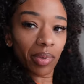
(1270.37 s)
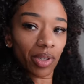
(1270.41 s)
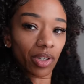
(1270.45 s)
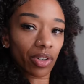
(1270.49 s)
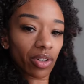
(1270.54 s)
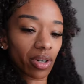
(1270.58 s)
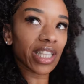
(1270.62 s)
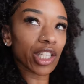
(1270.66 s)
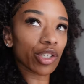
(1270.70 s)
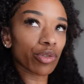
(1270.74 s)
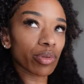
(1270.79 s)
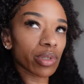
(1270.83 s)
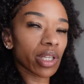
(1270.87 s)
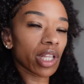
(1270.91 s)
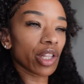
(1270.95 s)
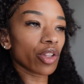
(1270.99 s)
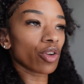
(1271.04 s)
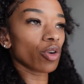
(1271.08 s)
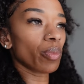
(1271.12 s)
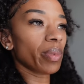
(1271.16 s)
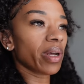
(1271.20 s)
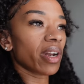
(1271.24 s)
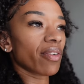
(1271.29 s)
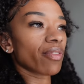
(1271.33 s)
You know, this was a
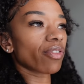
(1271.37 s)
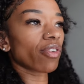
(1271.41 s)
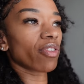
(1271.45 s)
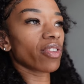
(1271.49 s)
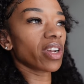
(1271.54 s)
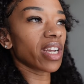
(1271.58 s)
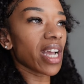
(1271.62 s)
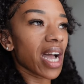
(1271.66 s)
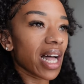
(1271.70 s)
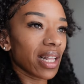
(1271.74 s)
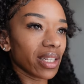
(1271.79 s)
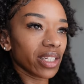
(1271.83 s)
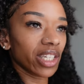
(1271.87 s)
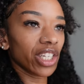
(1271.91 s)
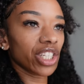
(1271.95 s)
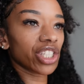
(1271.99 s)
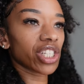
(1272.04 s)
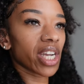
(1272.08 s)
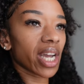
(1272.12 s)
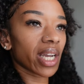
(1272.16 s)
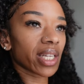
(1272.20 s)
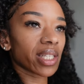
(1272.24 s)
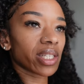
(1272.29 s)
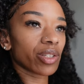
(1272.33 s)
little bit of a reality
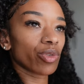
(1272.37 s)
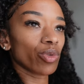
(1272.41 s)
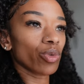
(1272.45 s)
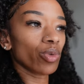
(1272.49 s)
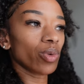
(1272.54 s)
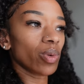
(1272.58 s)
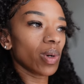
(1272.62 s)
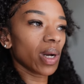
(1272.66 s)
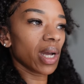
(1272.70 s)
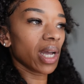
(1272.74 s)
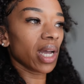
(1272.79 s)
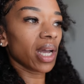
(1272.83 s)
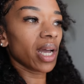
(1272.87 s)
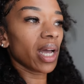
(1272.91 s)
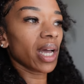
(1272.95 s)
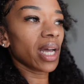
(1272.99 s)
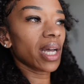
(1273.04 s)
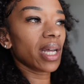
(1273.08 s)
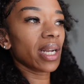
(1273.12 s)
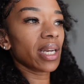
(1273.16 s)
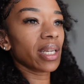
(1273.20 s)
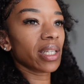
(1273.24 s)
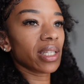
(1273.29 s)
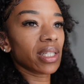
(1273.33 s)
check to
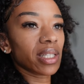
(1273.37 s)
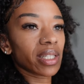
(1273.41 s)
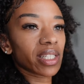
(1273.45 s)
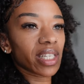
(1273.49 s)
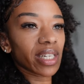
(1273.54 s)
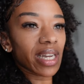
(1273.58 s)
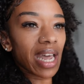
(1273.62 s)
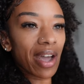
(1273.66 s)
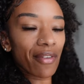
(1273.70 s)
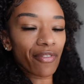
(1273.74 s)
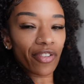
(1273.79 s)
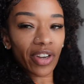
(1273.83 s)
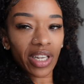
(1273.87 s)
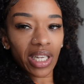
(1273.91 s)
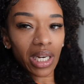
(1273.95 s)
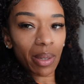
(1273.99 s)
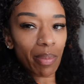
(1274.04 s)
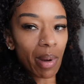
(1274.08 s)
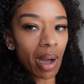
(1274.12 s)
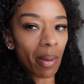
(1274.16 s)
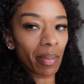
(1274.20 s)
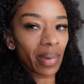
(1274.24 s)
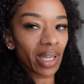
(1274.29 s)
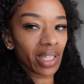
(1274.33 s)
to not forget
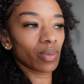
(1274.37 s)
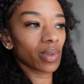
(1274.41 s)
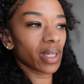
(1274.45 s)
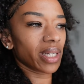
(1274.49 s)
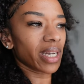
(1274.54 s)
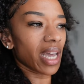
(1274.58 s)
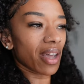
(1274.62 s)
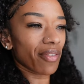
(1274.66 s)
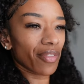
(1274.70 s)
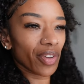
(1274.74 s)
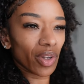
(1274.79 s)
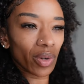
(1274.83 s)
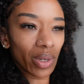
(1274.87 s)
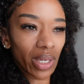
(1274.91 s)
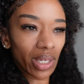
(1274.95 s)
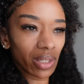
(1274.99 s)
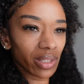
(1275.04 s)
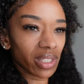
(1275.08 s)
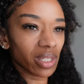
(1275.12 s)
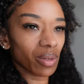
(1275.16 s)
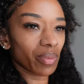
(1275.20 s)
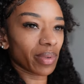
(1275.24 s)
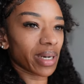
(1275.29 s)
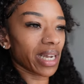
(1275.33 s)
about me and not feel
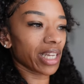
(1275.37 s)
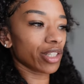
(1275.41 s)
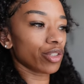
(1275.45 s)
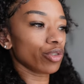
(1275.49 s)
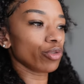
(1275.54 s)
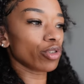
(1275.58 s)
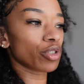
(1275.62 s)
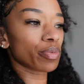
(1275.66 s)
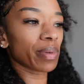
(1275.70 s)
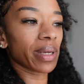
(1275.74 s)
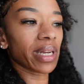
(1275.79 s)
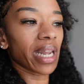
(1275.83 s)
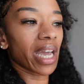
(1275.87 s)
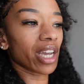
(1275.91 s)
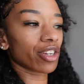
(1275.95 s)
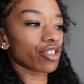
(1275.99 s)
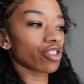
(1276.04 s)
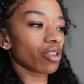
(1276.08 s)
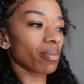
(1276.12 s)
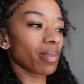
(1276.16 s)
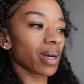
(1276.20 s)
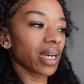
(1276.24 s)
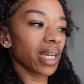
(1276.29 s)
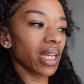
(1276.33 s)
guilty when I do spend
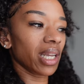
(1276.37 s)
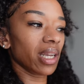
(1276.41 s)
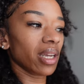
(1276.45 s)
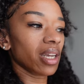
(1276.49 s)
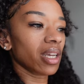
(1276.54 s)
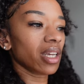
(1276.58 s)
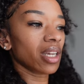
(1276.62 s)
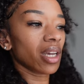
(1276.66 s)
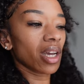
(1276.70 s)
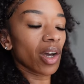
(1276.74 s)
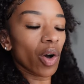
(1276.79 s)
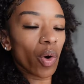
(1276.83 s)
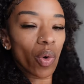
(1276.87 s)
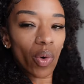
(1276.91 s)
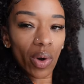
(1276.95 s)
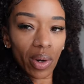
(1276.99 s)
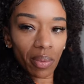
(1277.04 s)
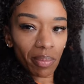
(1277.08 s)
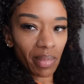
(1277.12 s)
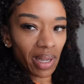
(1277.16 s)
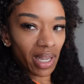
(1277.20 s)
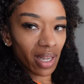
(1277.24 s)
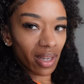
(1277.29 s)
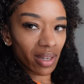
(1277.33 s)
extra money
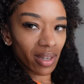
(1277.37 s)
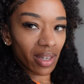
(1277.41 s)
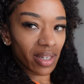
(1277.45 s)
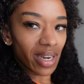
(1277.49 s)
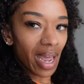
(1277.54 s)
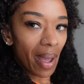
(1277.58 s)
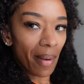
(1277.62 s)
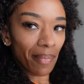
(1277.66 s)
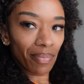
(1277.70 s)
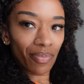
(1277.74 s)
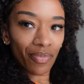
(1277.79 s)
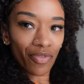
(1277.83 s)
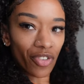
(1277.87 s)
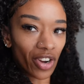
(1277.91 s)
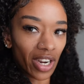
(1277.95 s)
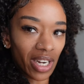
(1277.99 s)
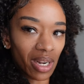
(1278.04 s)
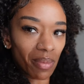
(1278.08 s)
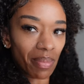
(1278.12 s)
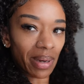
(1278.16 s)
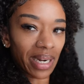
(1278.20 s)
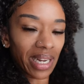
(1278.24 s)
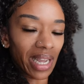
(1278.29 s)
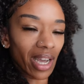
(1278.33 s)
on me and not for
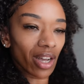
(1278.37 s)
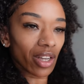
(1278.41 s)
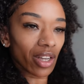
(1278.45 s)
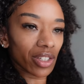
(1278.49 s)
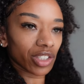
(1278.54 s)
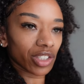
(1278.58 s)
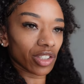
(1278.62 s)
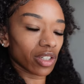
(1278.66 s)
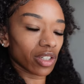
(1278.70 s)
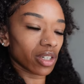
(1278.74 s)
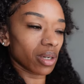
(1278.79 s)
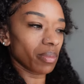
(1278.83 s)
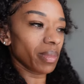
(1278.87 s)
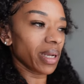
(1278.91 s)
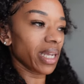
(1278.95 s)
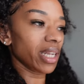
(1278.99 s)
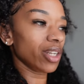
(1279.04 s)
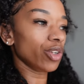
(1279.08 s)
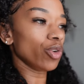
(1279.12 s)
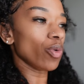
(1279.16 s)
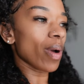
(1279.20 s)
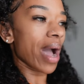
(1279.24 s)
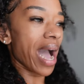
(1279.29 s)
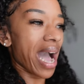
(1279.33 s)
anybody else. You know what I mean?
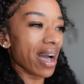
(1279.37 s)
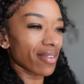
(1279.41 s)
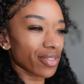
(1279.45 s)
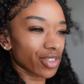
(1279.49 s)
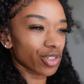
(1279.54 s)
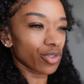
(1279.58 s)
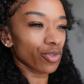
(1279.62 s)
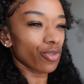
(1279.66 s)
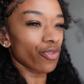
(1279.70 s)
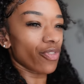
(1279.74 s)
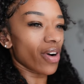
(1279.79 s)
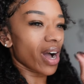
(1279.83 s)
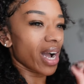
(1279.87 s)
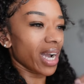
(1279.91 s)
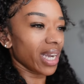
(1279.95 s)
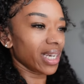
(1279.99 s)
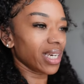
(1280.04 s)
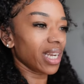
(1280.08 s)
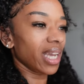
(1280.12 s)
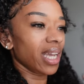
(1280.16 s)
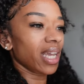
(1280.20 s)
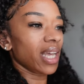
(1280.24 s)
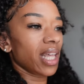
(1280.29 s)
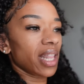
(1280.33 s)
You have to find
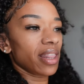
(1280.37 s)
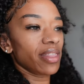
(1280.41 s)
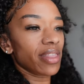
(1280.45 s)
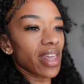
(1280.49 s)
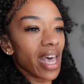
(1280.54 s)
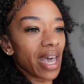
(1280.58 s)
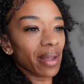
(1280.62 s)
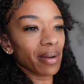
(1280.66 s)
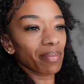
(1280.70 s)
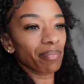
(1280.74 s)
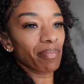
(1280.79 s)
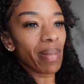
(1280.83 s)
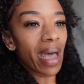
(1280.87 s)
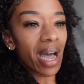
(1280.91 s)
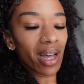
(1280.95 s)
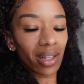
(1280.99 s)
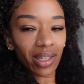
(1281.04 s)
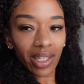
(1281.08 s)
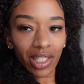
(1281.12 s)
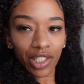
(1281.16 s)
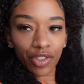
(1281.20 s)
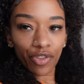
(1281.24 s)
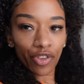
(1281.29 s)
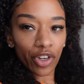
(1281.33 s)
that
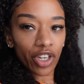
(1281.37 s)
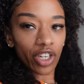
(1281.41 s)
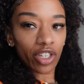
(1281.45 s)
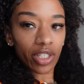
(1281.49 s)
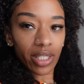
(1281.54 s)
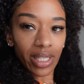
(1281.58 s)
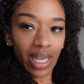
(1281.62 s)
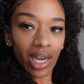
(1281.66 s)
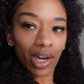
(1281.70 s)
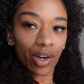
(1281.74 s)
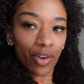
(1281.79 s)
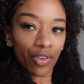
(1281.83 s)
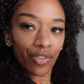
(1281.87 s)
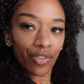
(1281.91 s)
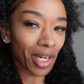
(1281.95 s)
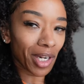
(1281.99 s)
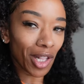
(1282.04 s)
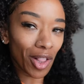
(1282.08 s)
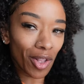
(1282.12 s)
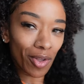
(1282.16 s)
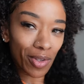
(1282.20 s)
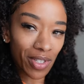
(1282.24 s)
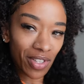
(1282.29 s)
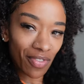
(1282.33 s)
balance for yourself. gonna
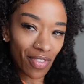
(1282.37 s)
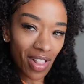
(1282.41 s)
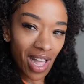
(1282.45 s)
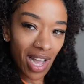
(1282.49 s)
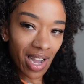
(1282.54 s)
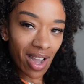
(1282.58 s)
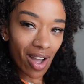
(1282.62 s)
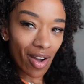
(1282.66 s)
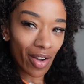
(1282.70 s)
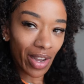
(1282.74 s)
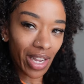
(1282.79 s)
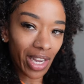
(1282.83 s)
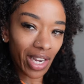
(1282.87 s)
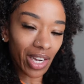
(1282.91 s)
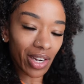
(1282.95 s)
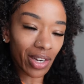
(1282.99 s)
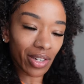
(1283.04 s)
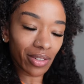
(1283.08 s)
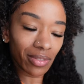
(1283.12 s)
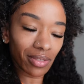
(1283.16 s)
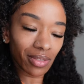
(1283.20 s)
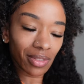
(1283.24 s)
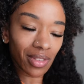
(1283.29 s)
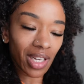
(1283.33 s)
close the vlog out
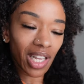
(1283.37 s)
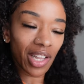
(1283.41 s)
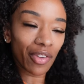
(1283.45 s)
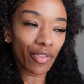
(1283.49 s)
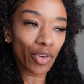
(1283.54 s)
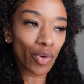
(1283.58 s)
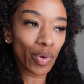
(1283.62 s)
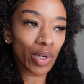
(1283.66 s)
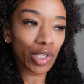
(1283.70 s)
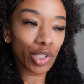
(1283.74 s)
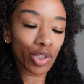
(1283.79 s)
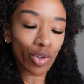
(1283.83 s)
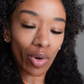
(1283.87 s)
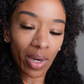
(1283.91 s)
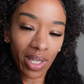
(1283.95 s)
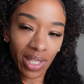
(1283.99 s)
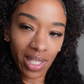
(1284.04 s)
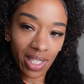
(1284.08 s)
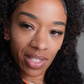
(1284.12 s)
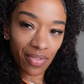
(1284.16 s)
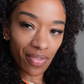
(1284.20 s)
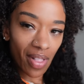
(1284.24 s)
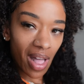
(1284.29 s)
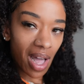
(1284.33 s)
here. If you enjoyed
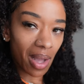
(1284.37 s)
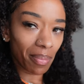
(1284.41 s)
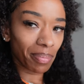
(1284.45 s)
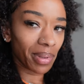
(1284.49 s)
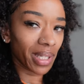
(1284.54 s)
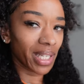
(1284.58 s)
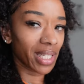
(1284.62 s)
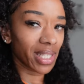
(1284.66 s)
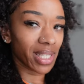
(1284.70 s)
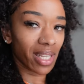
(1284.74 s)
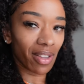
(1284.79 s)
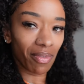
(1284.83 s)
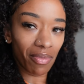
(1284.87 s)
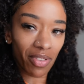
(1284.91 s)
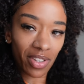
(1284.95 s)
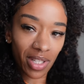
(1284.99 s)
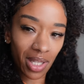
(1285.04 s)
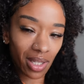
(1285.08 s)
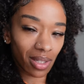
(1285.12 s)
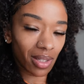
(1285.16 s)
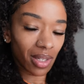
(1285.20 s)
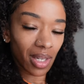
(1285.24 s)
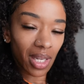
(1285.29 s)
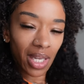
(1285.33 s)
this vlog, please give it
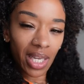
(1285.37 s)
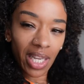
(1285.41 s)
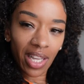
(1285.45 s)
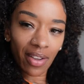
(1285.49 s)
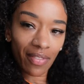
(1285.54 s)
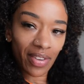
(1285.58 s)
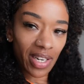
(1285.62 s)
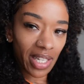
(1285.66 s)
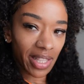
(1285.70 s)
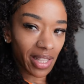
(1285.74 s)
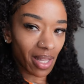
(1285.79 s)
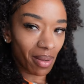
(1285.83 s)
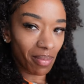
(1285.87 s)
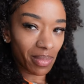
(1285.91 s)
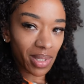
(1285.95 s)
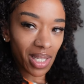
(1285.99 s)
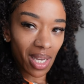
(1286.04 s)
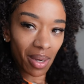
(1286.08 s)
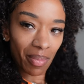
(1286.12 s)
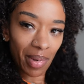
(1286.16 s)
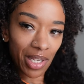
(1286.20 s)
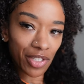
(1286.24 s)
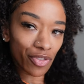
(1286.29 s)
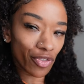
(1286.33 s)
give it a thumbs
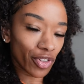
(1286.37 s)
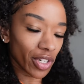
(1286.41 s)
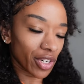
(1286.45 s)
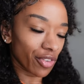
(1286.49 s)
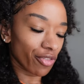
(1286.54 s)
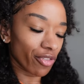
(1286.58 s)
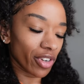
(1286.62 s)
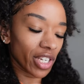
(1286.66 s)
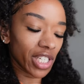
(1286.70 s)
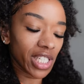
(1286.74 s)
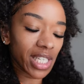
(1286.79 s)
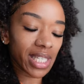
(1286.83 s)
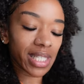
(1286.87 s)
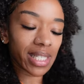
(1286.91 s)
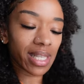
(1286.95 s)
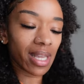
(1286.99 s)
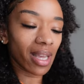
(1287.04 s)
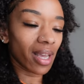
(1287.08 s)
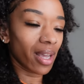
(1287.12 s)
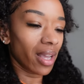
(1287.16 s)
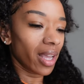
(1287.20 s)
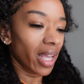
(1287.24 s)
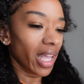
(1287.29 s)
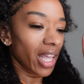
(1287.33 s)
up. It's for the free. Just
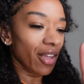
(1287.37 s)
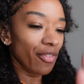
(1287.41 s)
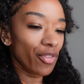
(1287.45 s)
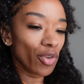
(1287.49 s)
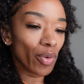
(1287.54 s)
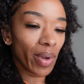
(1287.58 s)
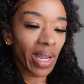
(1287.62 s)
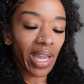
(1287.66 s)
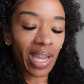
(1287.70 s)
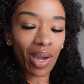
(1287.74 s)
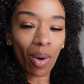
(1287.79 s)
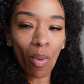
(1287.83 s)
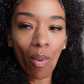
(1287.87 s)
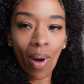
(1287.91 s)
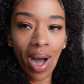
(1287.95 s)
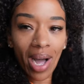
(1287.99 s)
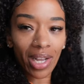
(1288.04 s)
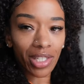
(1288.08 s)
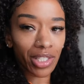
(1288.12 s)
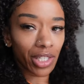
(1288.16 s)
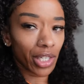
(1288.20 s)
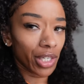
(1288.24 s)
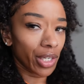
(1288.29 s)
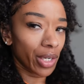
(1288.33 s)
if you can't
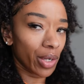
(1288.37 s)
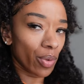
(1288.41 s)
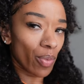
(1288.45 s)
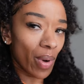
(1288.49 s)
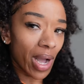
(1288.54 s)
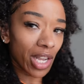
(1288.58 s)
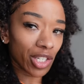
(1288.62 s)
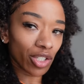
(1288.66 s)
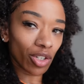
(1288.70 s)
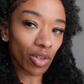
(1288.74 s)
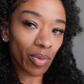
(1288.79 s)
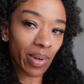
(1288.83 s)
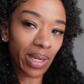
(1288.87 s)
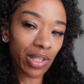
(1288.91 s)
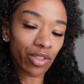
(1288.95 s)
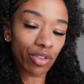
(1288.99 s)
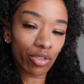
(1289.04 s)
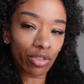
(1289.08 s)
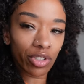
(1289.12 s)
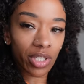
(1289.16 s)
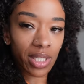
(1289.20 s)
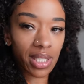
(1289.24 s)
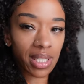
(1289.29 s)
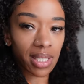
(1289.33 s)
watch it, you didn't watch all the way
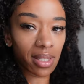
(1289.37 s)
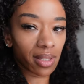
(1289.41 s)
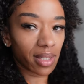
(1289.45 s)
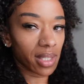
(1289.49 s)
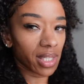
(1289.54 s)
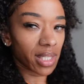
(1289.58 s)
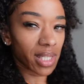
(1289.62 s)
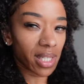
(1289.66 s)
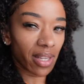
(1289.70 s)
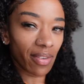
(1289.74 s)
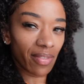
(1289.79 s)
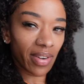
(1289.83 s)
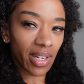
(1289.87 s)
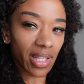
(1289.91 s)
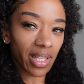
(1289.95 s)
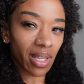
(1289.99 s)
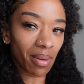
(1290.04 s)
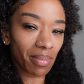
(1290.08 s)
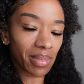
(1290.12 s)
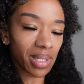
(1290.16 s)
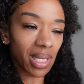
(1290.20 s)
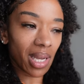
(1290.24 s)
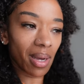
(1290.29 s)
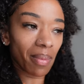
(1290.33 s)
through, just just give it a
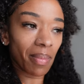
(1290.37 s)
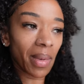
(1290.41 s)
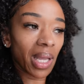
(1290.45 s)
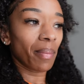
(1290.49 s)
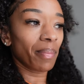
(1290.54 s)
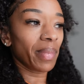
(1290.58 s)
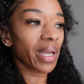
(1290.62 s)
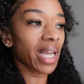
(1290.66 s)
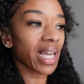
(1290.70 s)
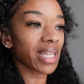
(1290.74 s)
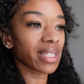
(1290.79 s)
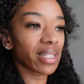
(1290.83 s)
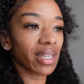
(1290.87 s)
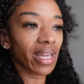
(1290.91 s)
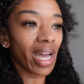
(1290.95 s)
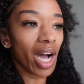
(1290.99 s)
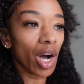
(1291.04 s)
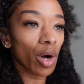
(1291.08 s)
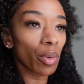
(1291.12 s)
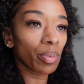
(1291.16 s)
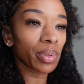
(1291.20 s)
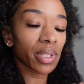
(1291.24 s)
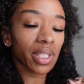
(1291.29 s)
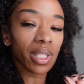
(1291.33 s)
thumbs up because it
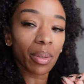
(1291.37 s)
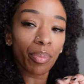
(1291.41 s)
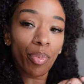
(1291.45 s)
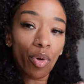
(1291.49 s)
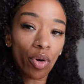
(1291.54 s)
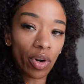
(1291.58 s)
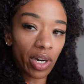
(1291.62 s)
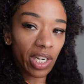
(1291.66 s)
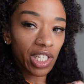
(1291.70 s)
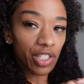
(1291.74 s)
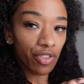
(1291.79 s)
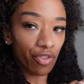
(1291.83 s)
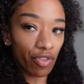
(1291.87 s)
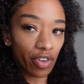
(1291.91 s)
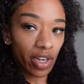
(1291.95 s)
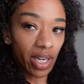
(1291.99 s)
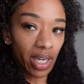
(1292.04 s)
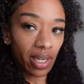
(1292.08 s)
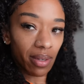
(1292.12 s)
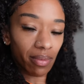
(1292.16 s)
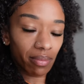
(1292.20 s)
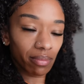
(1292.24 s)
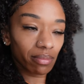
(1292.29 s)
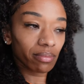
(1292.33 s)
helps. Support is
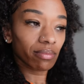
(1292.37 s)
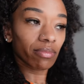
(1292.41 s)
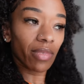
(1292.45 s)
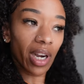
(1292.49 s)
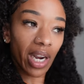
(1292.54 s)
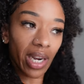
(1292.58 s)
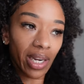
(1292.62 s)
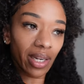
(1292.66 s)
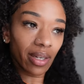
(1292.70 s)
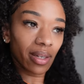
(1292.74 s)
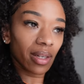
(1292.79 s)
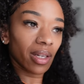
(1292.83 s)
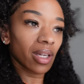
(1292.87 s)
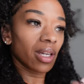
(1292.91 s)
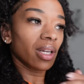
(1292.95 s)
free, right?